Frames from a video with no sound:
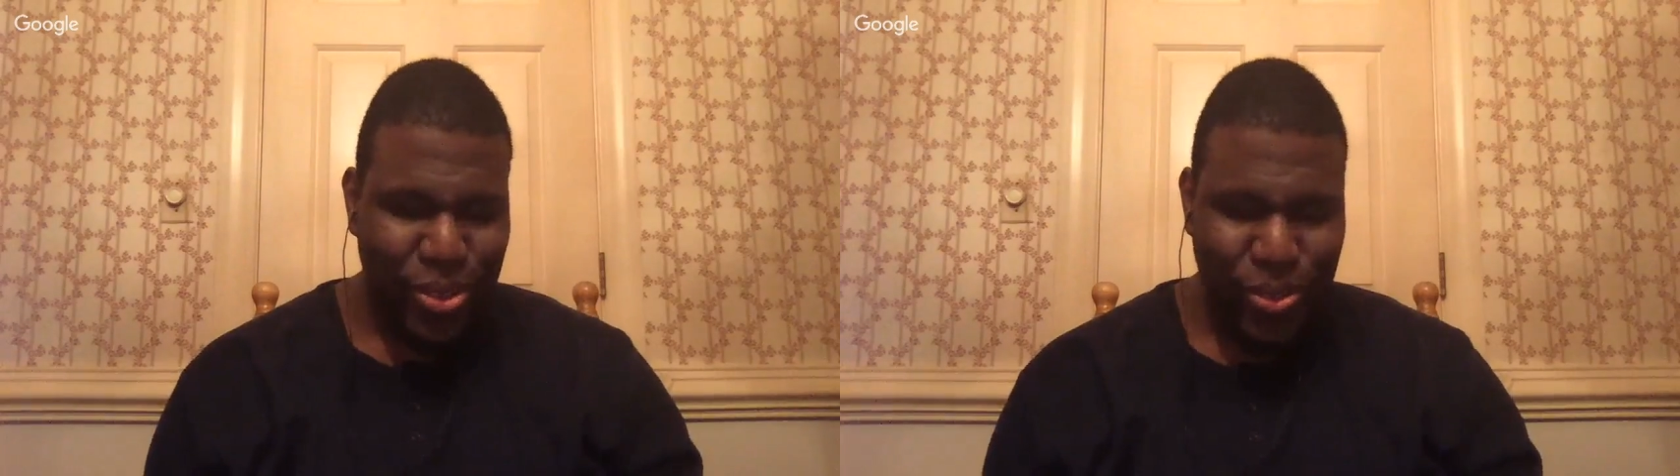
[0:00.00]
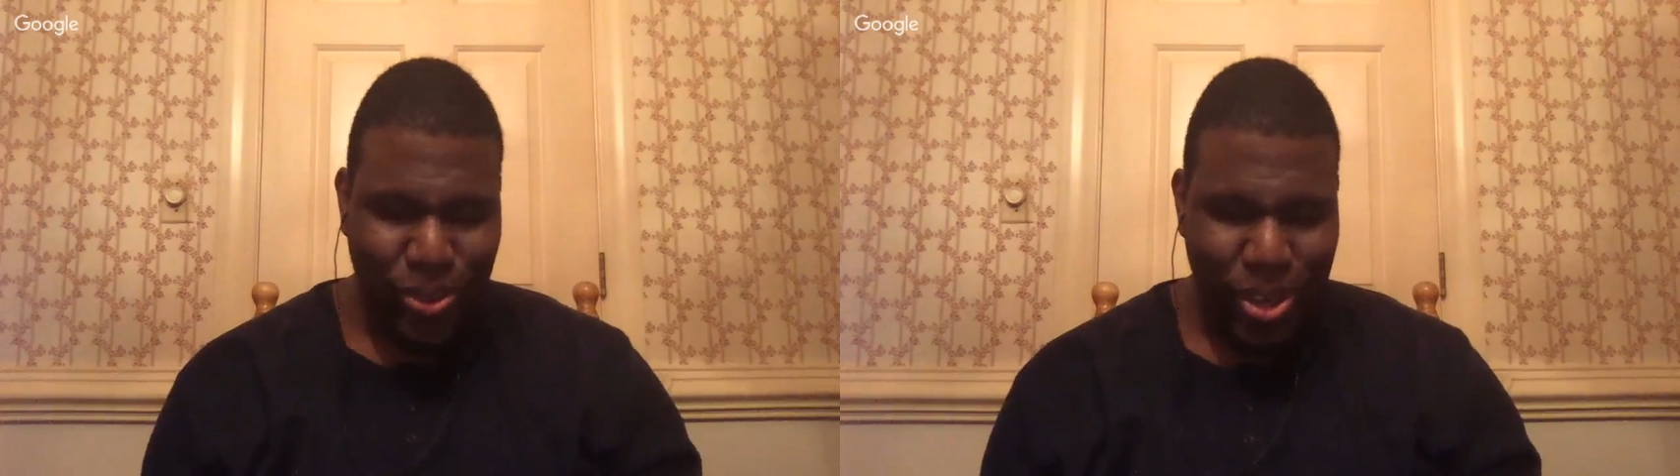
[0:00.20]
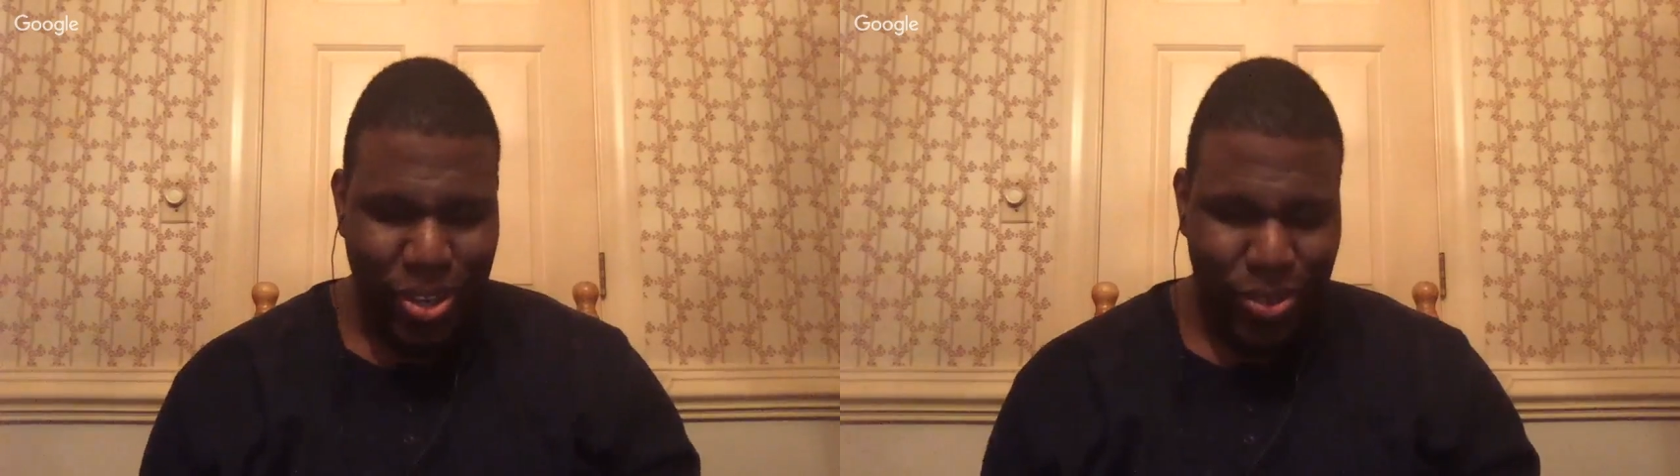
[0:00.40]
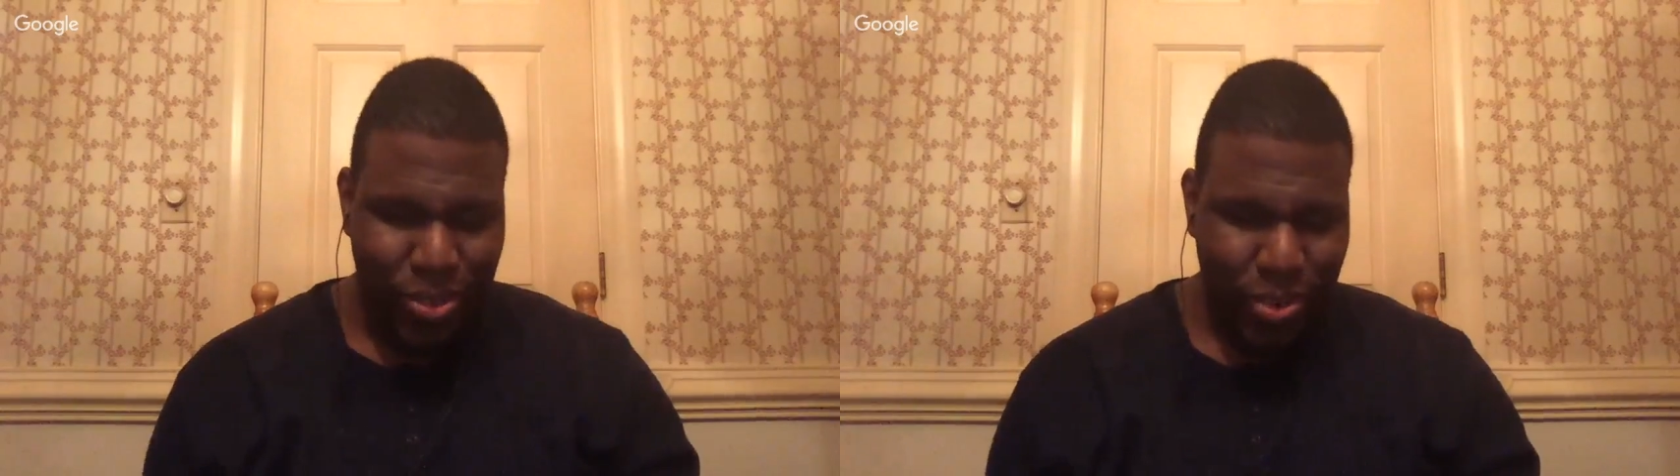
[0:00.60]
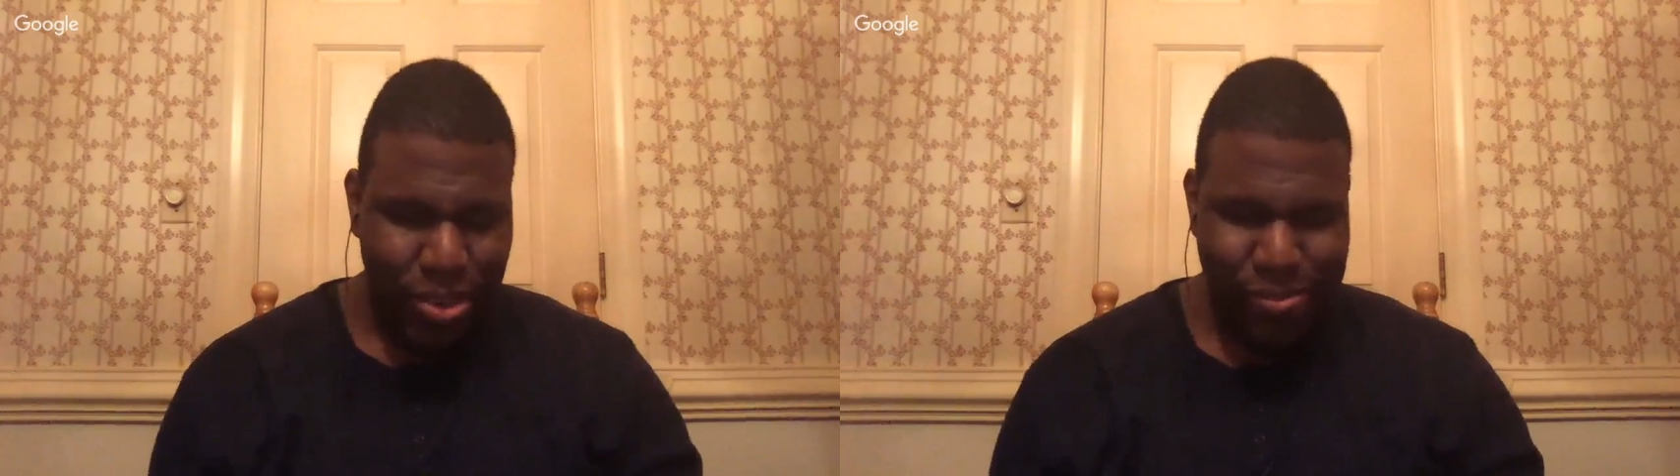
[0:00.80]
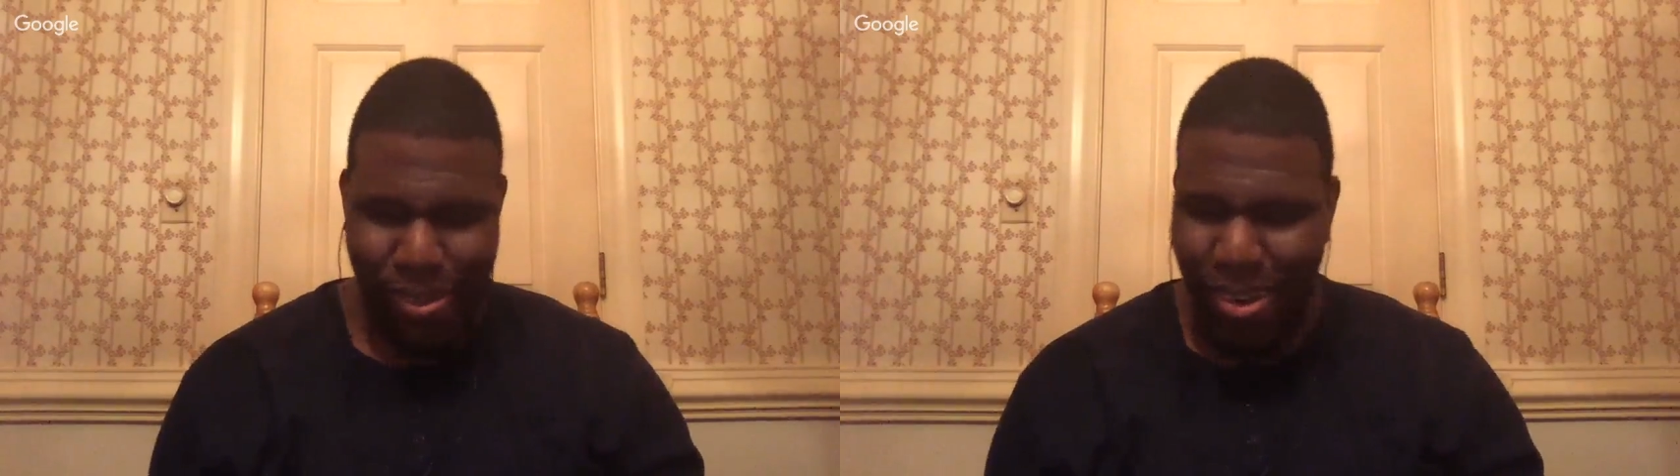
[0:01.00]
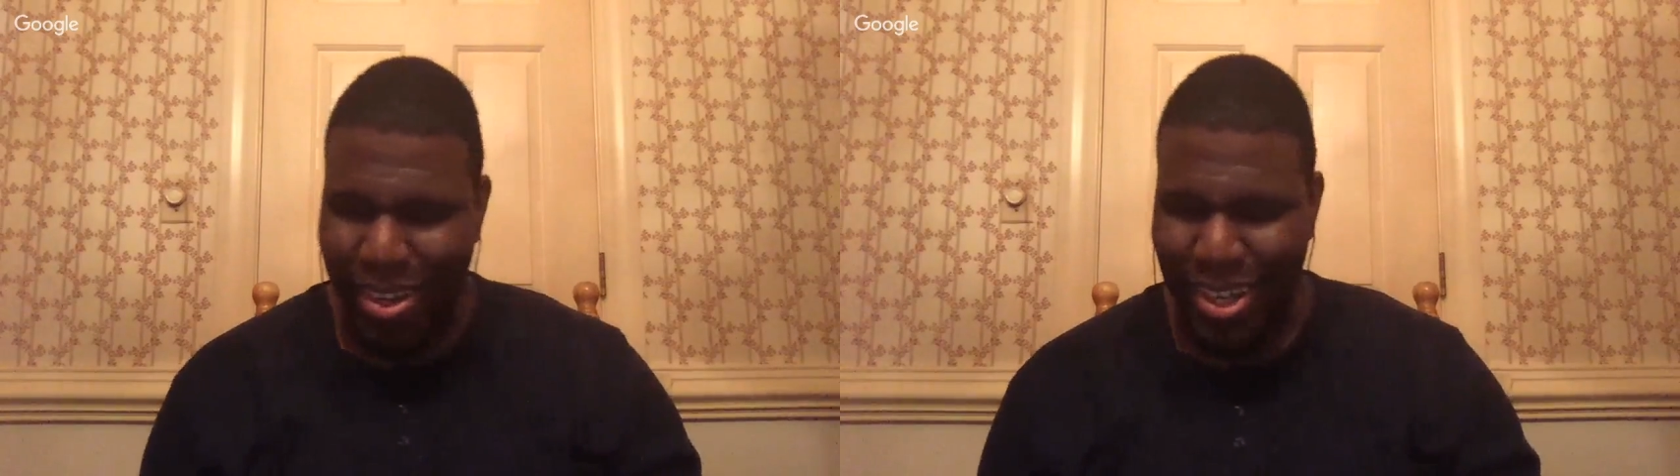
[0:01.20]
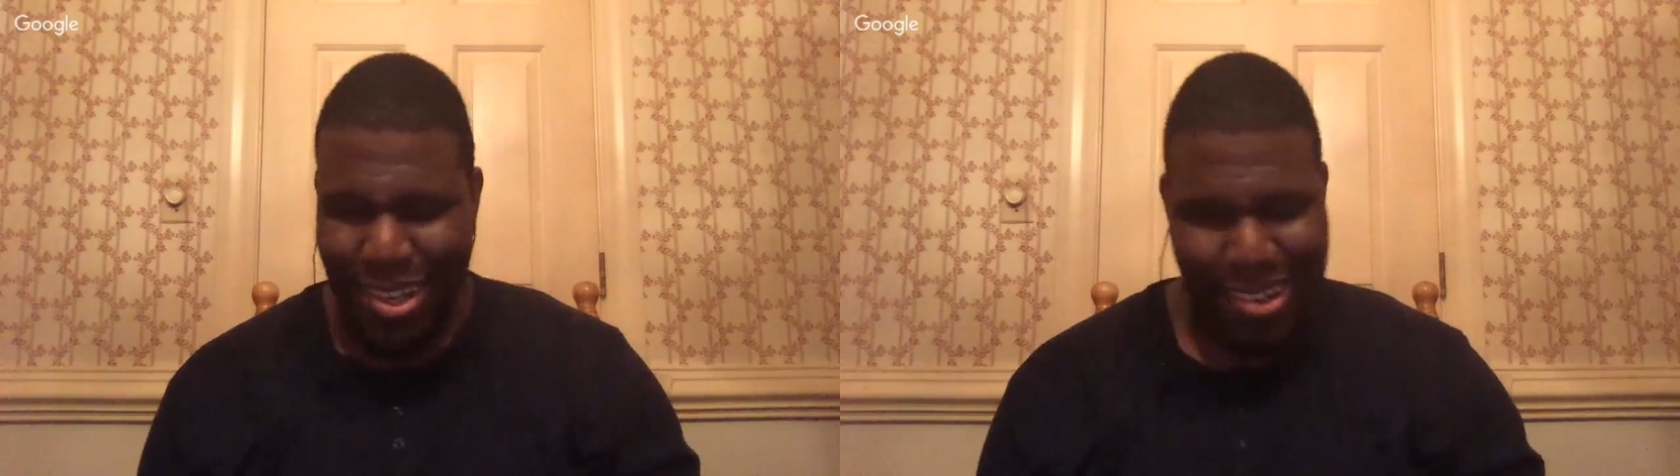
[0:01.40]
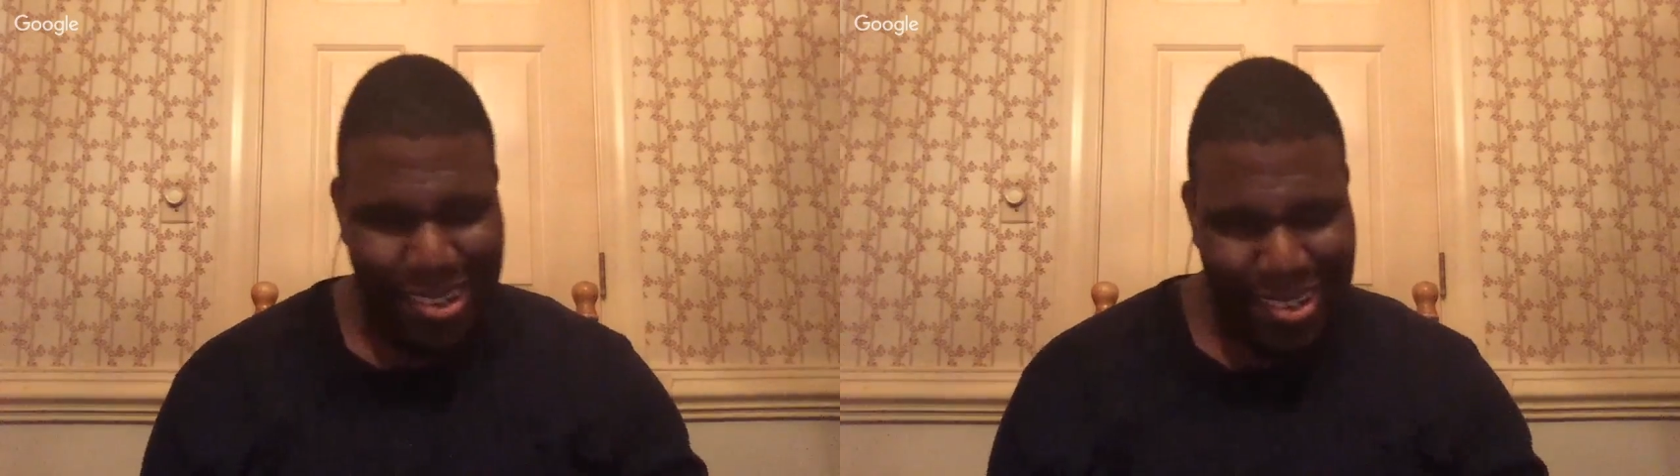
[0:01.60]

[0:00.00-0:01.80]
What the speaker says: Where do we fall here?